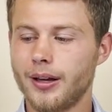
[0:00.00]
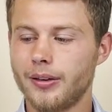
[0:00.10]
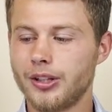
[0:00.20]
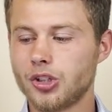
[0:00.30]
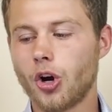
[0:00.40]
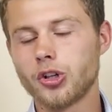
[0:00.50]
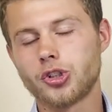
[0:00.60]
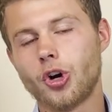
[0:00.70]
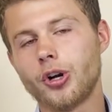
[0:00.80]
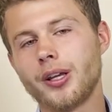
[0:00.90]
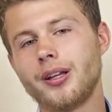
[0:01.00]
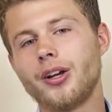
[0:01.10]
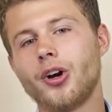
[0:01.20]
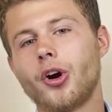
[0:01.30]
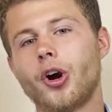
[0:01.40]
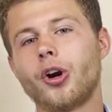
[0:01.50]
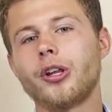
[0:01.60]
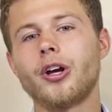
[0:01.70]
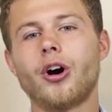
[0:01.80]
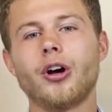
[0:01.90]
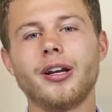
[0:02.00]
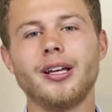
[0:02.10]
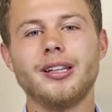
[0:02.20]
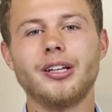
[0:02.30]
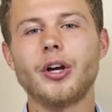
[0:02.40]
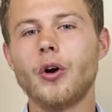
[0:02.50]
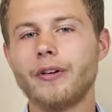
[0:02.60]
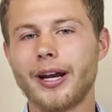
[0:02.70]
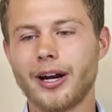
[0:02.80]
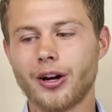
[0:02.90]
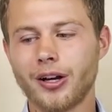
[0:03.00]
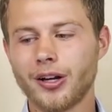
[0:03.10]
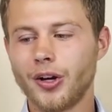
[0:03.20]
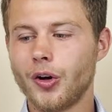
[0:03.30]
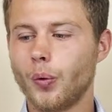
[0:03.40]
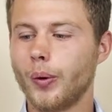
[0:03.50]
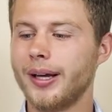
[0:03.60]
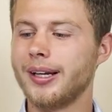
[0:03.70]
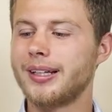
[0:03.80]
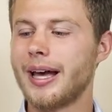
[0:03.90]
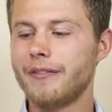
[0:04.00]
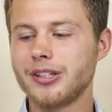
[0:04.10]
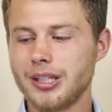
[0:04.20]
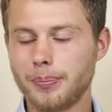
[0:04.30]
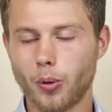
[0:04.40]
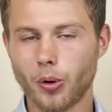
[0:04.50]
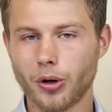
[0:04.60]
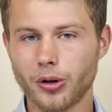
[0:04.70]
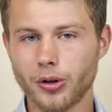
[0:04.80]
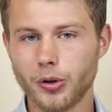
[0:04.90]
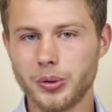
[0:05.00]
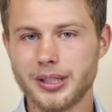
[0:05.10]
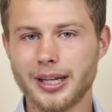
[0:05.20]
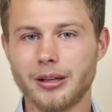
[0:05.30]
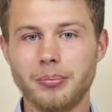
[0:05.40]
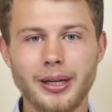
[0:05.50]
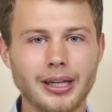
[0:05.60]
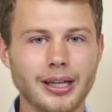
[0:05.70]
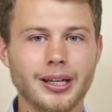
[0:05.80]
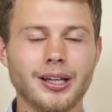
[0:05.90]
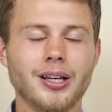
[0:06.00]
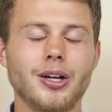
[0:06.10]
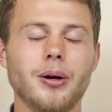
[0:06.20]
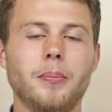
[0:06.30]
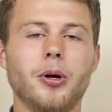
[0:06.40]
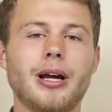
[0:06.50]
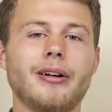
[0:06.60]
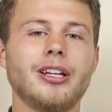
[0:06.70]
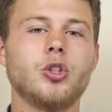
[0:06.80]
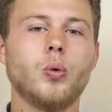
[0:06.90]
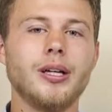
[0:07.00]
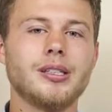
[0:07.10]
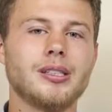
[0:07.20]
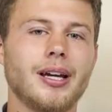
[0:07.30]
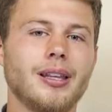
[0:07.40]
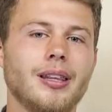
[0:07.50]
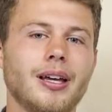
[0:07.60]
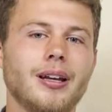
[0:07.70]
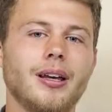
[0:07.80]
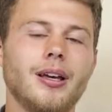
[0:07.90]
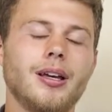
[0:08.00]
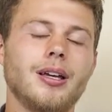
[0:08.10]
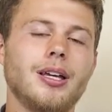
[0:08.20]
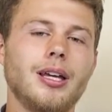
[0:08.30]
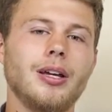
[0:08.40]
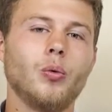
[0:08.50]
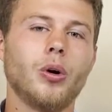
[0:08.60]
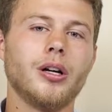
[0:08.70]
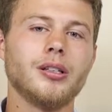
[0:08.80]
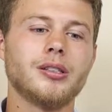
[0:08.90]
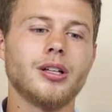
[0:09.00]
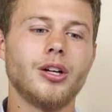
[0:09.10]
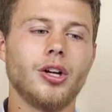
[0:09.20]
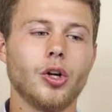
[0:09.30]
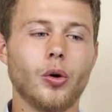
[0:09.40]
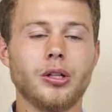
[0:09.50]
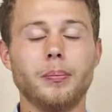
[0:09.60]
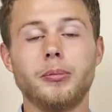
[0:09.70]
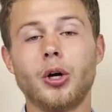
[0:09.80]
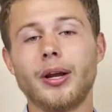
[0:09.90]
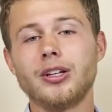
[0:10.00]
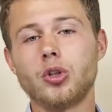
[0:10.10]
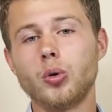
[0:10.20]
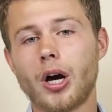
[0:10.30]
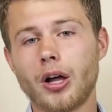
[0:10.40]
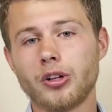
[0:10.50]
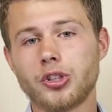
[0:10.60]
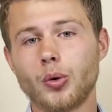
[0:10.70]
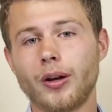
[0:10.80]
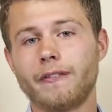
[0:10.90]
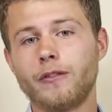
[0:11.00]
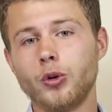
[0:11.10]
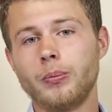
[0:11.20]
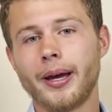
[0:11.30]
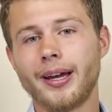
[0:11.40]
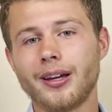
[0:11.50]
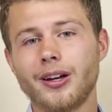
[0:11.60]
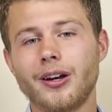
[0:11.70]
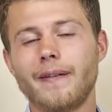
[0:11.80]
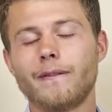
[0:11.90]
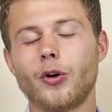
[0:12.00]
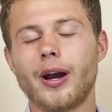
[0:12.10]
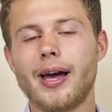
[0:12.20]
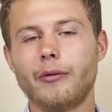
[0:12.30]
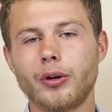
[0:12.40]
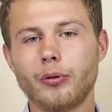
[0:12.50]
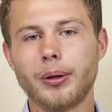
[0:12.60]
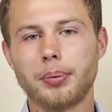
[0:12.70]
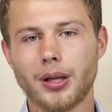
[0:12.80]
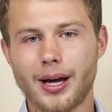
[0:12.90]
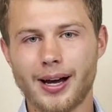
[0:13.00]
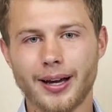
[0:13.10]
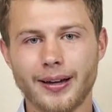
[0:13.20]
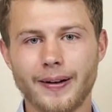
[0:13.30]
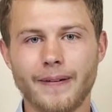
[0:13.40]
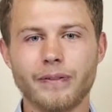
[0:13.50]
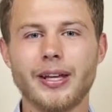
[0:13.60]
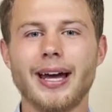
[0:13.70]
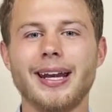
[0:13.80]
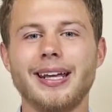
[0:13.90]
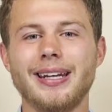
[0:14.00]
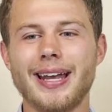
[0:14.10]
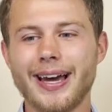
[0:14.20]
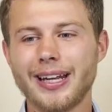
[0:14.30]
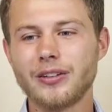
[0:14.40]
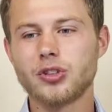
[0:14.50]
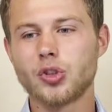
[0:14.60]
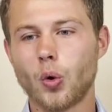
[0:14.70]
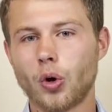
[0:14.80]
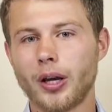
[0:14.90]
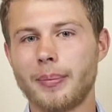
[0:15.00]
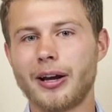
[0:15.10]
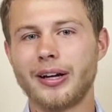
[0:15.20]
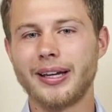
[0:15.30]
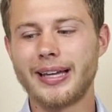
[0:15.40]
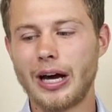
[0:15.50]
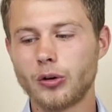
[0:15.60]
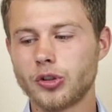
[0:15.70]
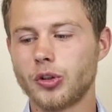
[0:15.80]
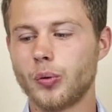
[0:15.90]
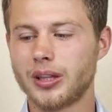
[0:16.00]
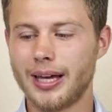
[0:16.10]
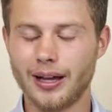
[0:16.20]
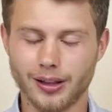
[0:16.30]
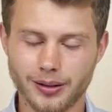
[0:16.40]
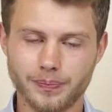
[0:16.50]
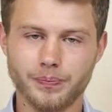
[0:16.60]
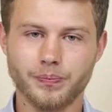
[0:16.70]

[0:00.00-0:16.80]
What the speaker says: This all started early on in the COVID era when Kevin T. Porter, who is a comedian, put out a tweet saying that he was going to donate $2 to a food bank for every reply that had a negative story about an encounter with Ellen.